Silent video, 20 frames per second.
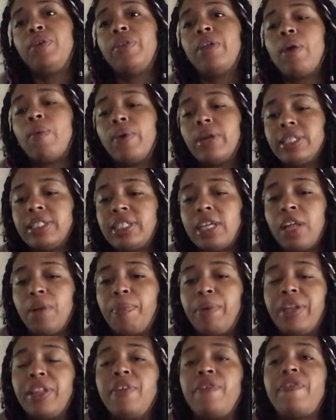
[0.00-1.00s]
you. They want to
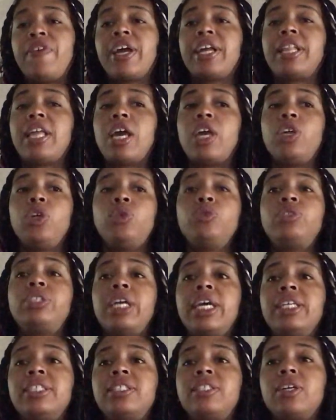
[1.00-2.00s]
celebrate the fact that you
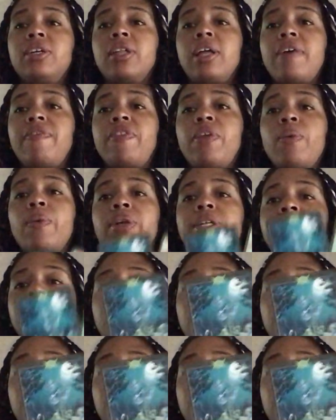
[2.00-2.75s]
changed their life. They want to